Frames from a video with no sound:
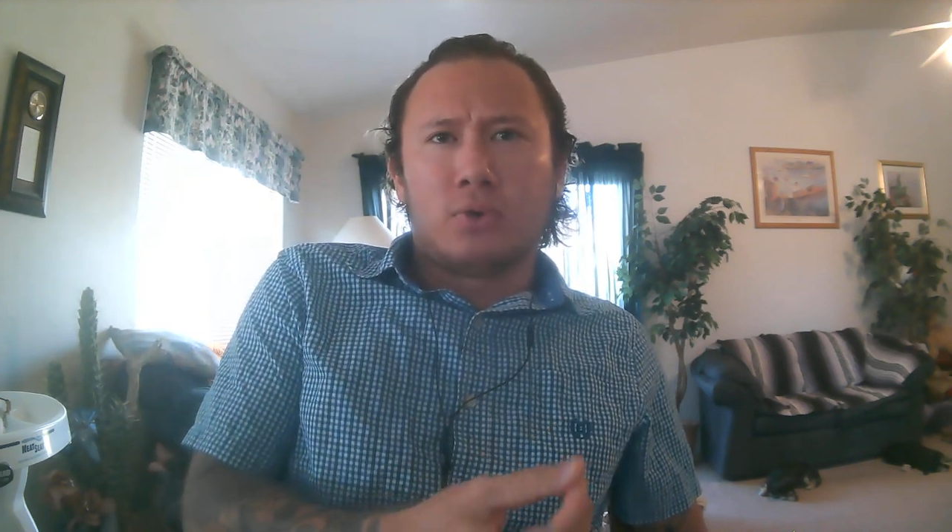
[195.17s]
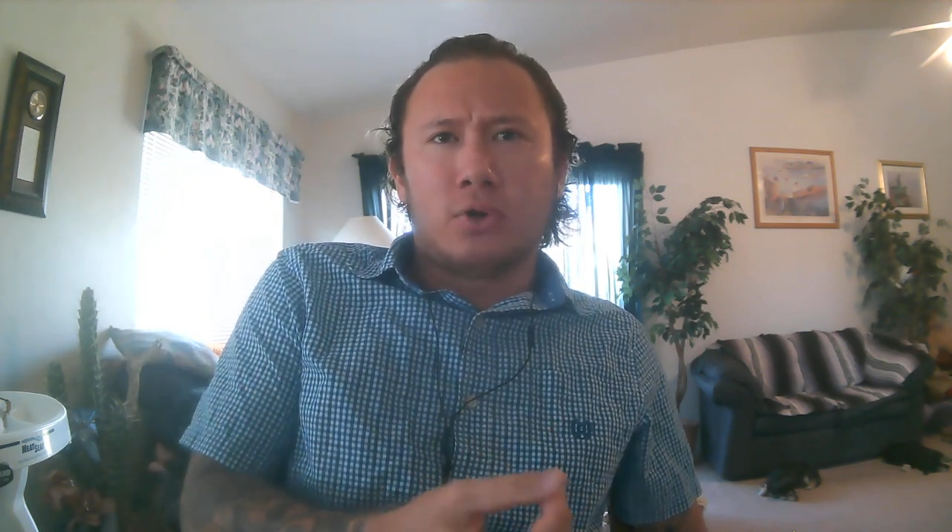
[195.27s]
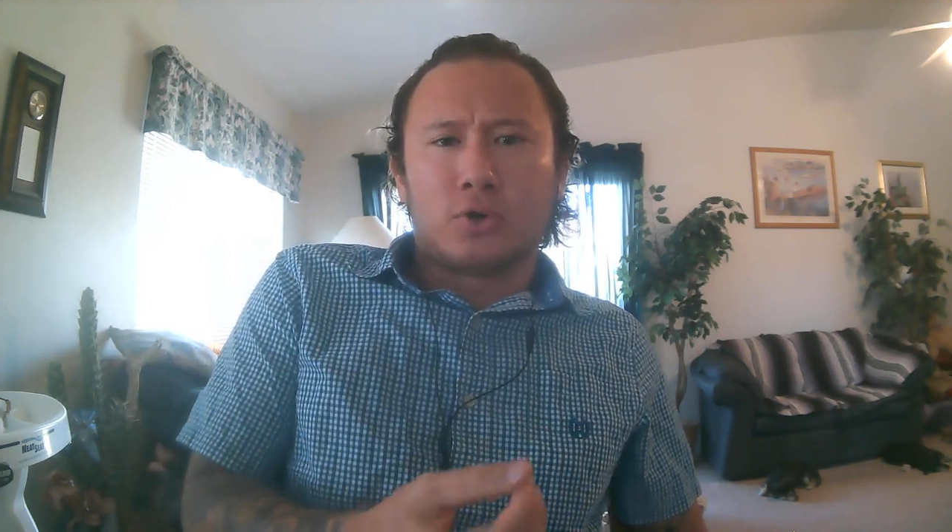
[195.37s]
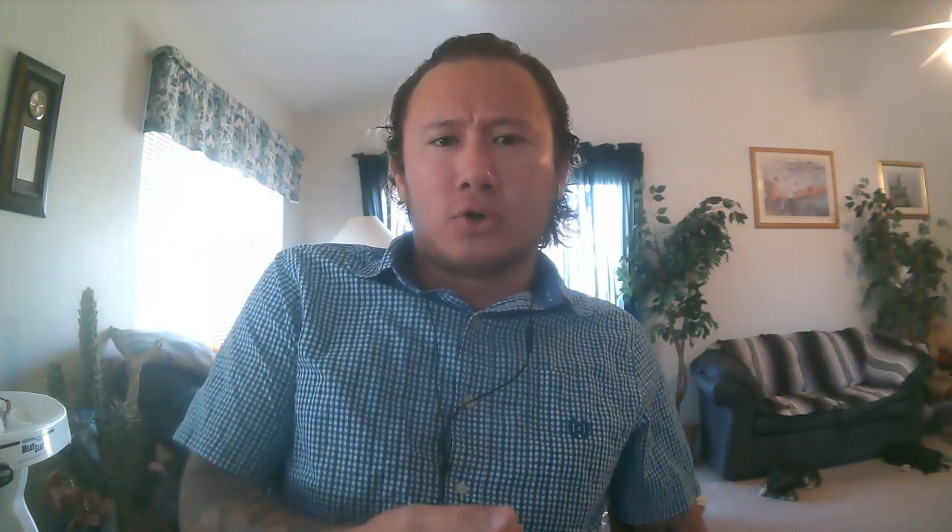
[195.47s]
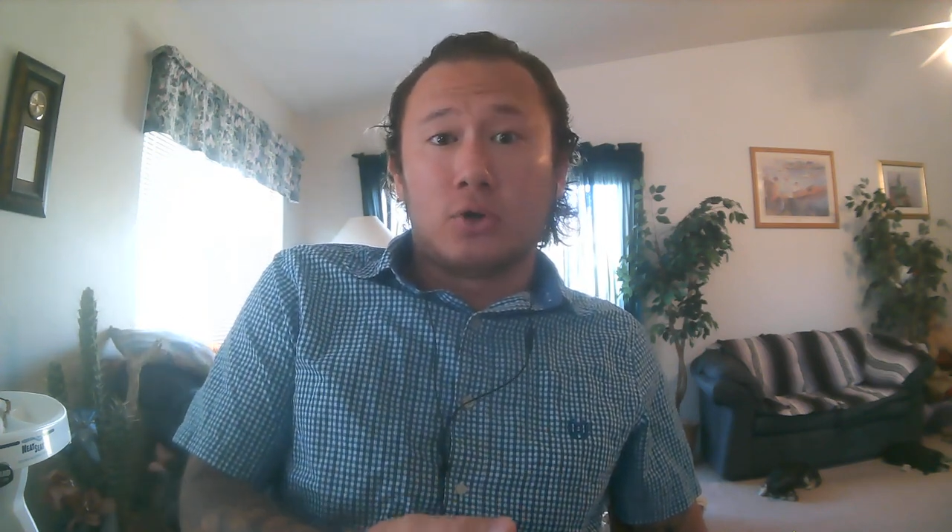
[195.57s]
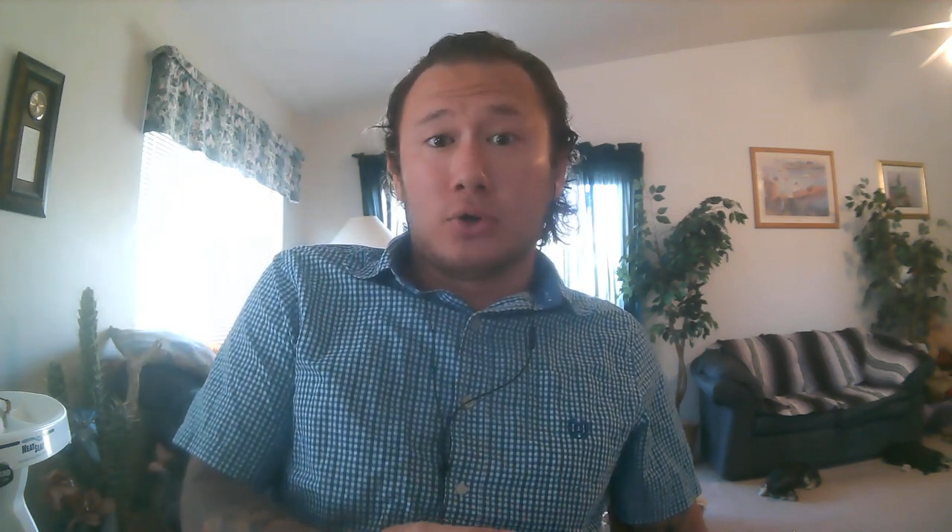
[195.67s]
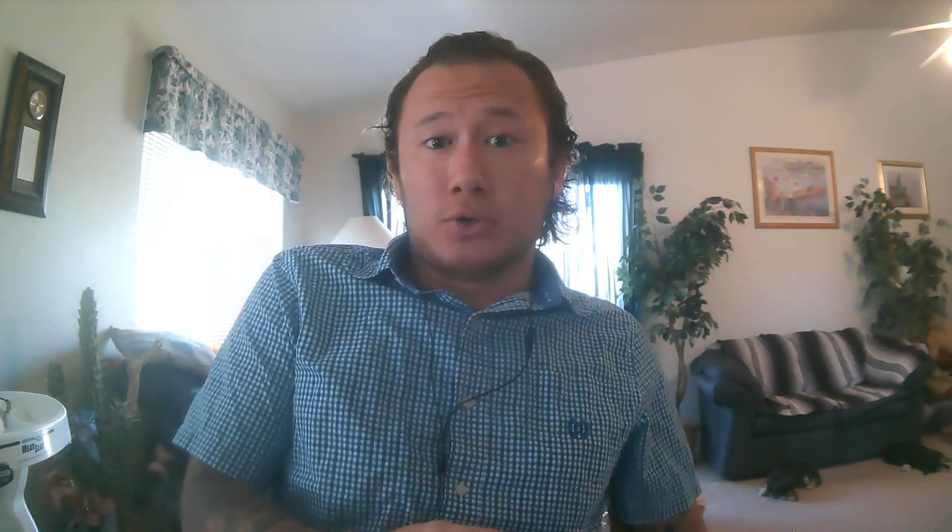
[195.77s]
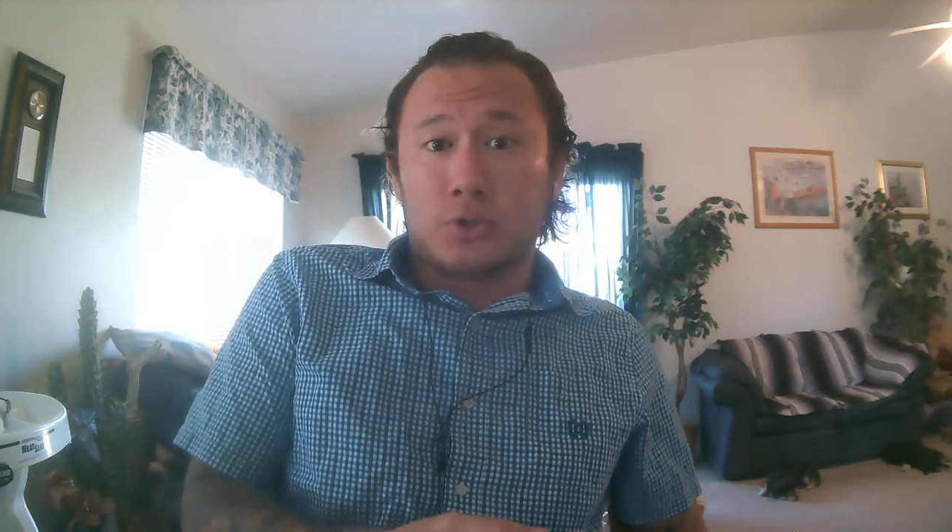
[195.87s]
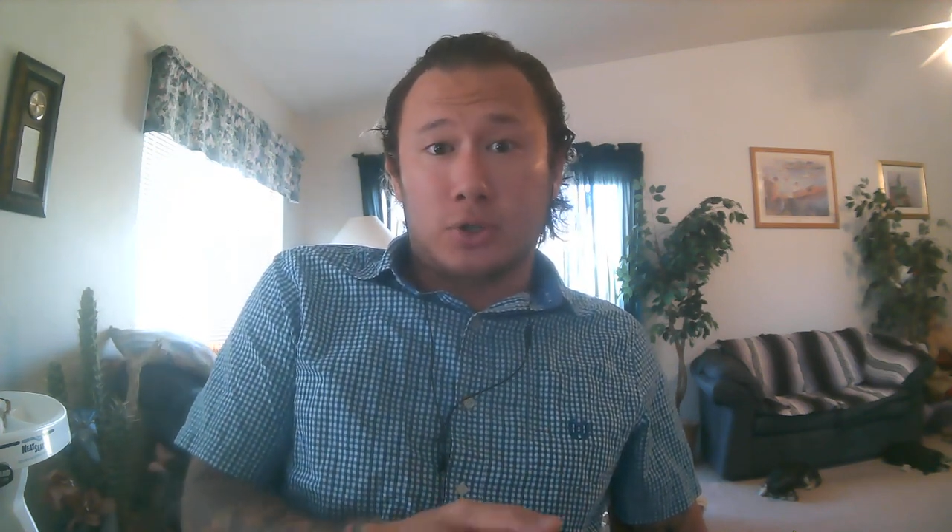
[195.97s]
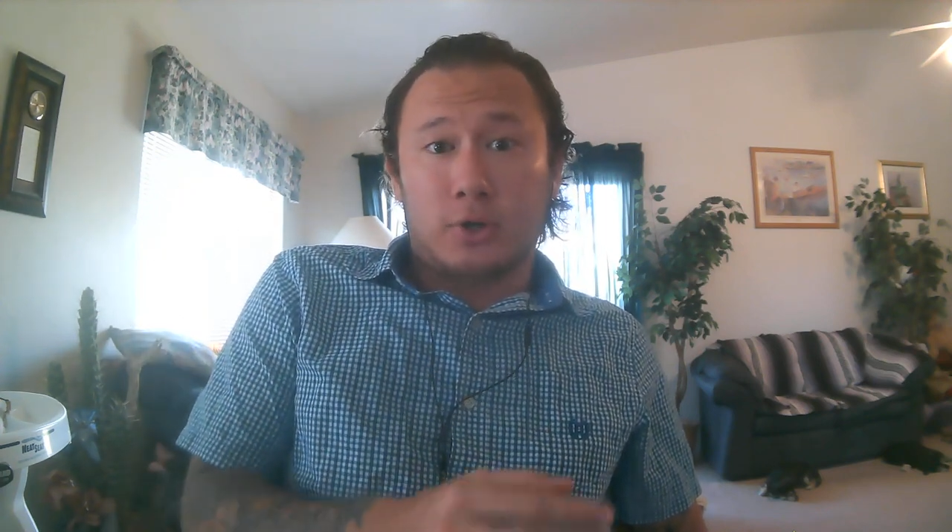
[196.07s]
real
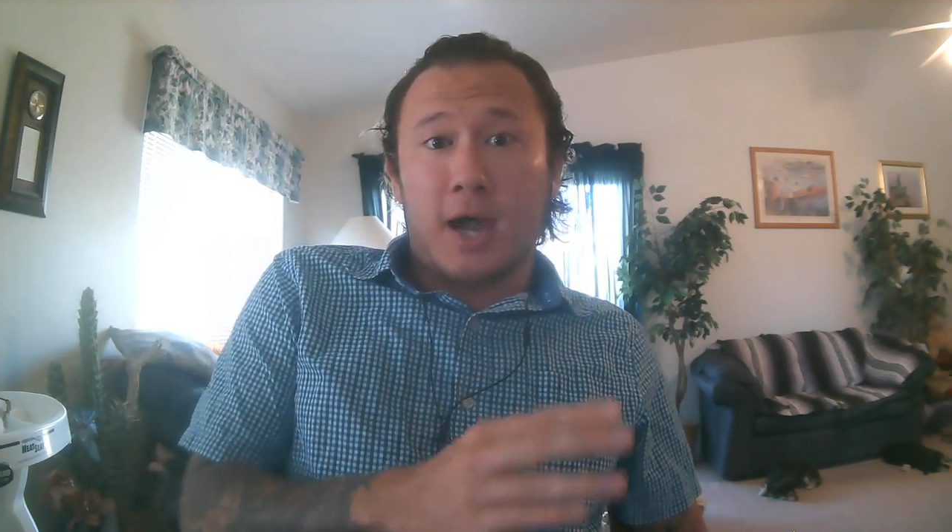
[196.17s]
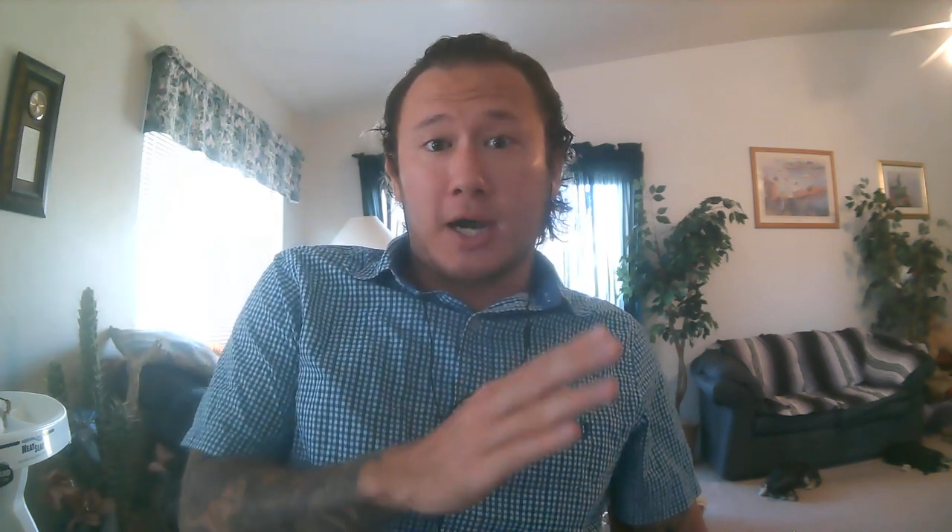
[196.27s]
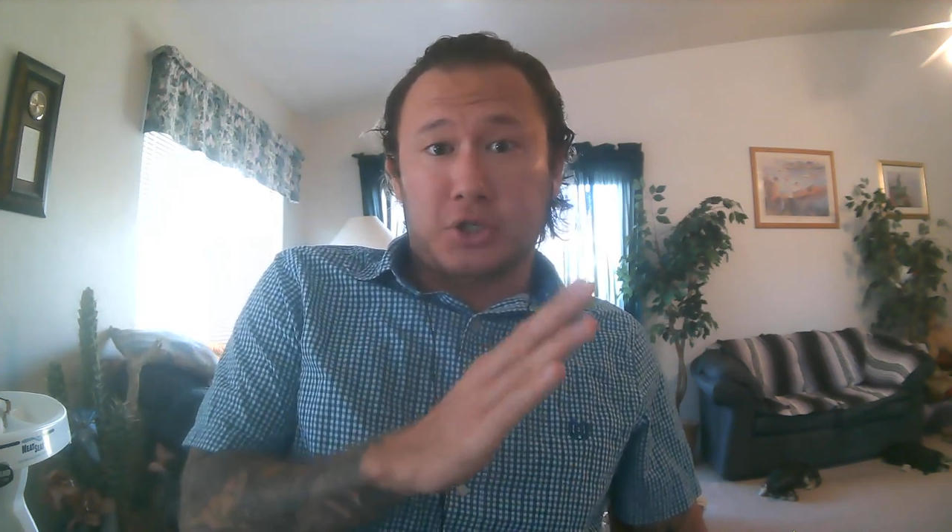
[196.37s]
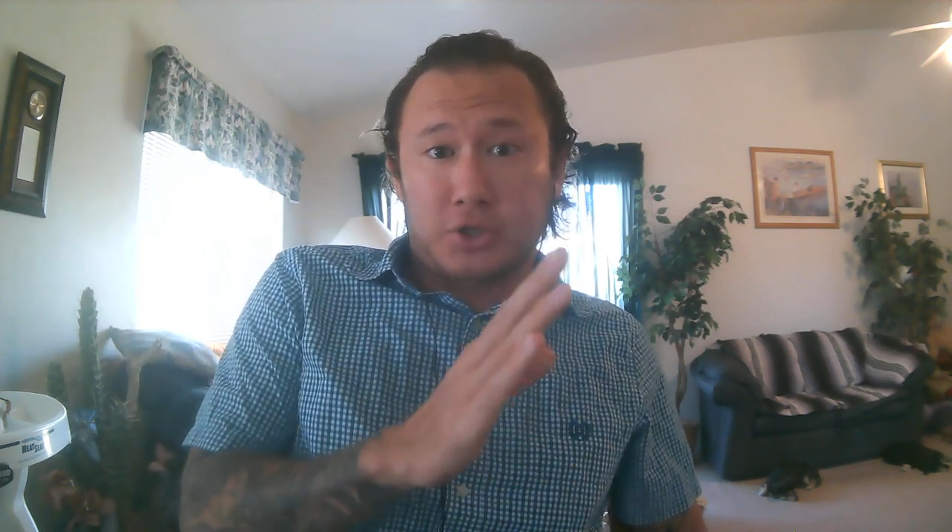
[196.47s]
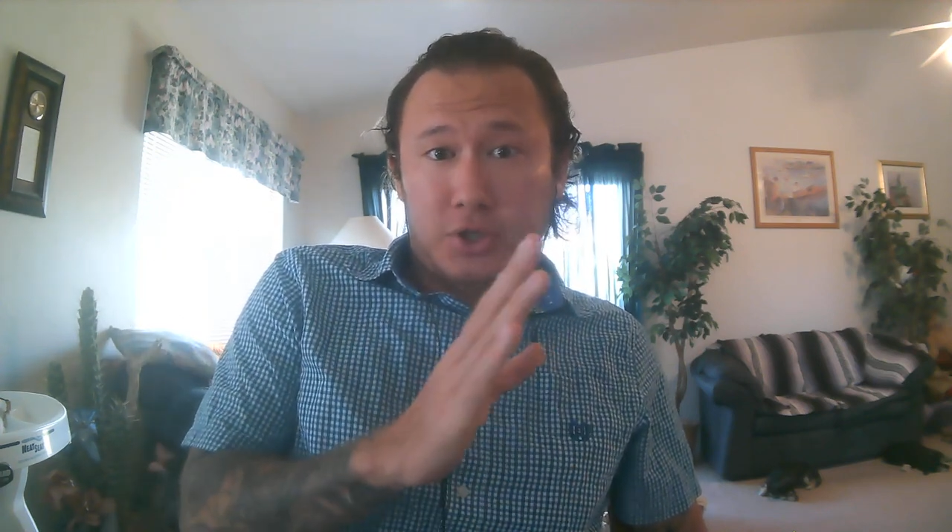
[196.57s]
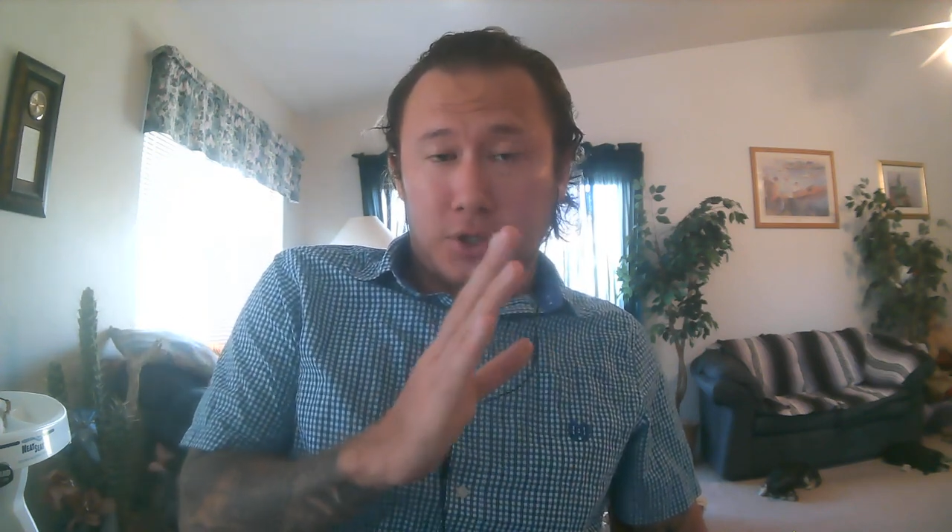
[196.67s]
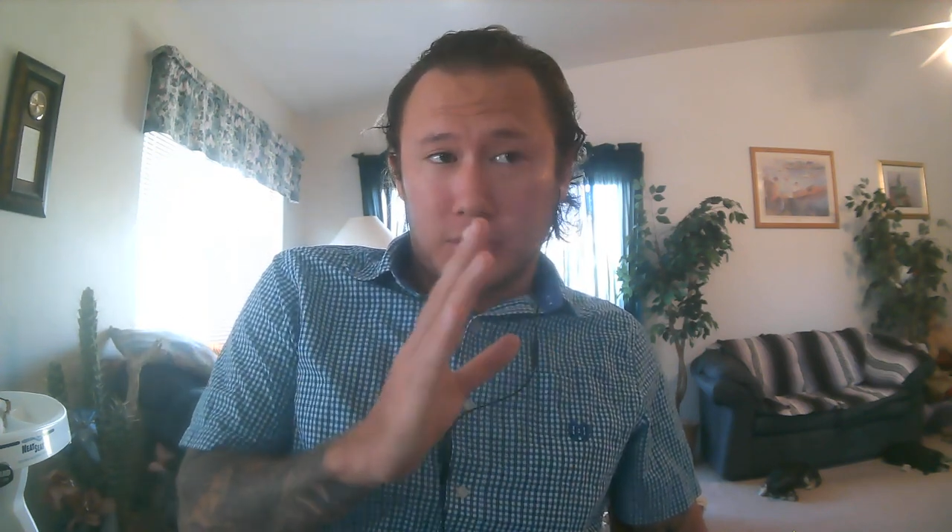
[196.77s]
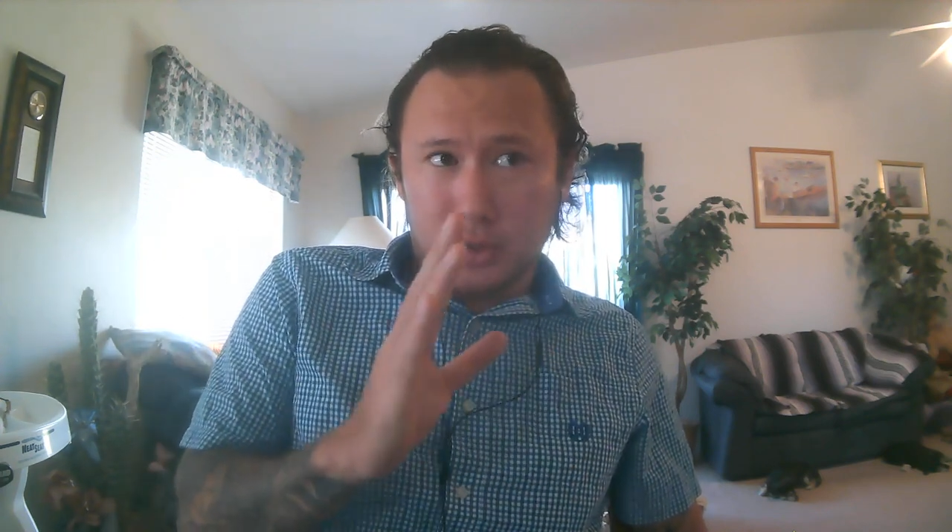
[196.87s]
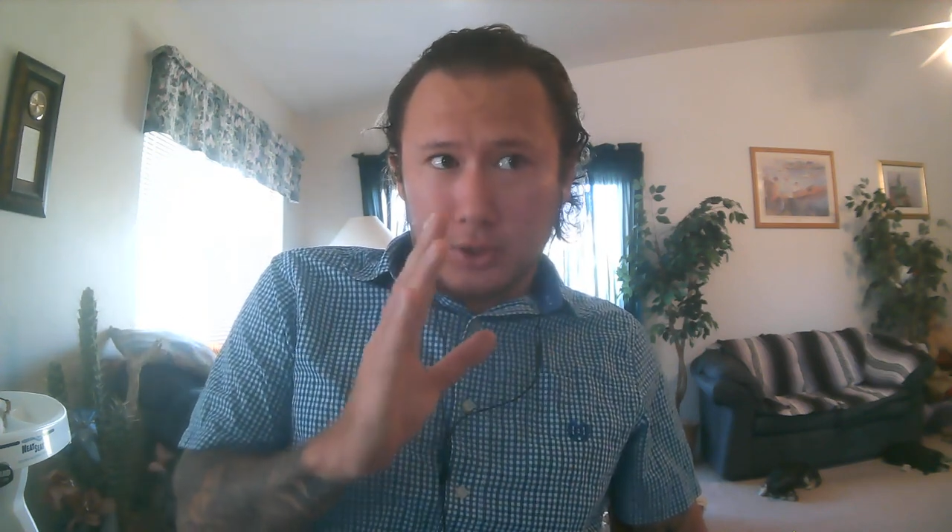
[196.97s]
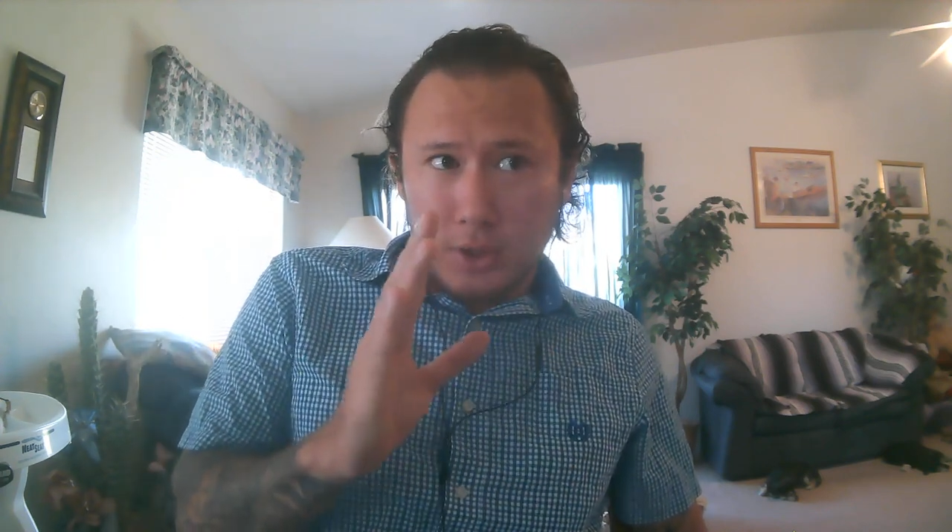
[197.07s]
goals or actually